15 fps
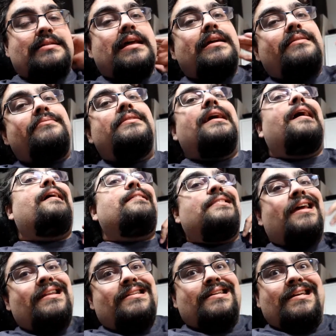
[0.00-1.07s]
they
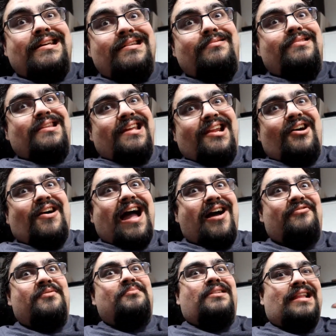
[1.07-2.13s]
they did you know have
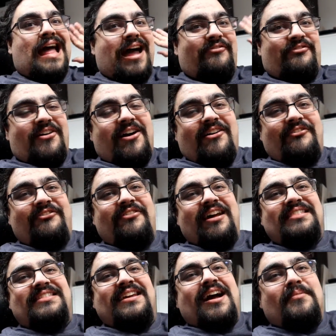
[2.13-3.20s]
him laugh off
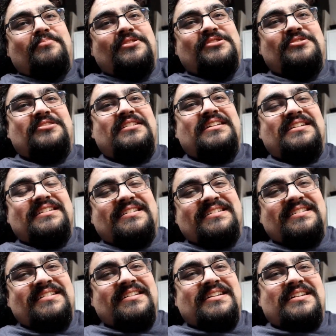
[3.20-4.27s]
at the opportunity to
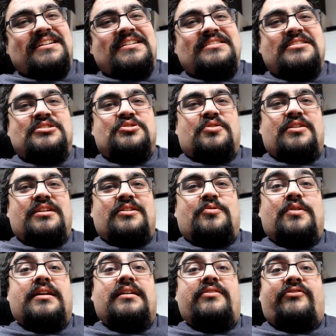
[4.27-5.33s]
to join
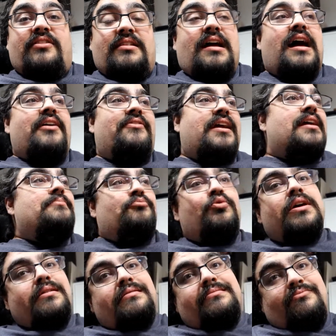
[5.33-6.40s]
Queen for Live Aid
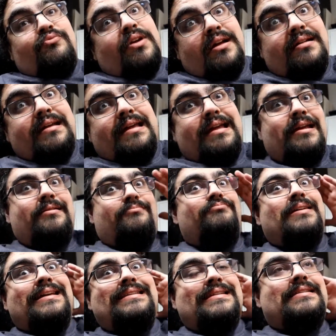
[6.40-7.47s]
when really he
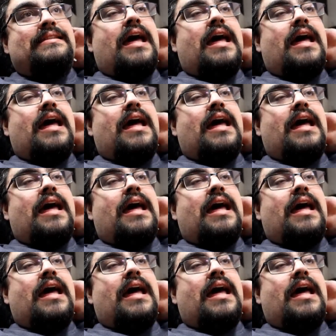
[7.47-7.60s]
he did